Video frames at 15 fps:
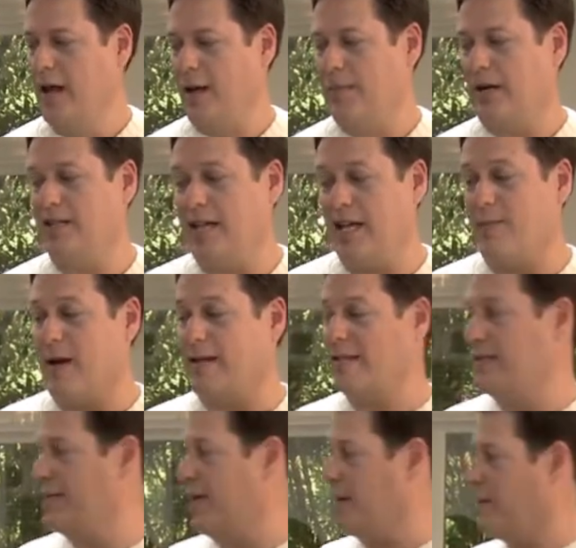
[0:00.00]
I'm gonna take my
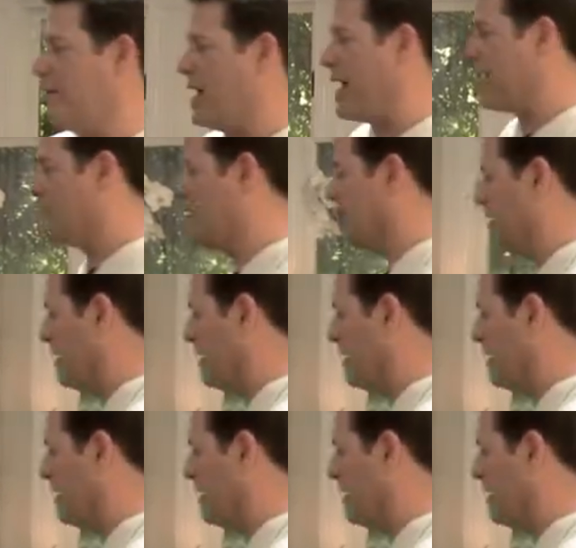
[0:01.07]
skillet back to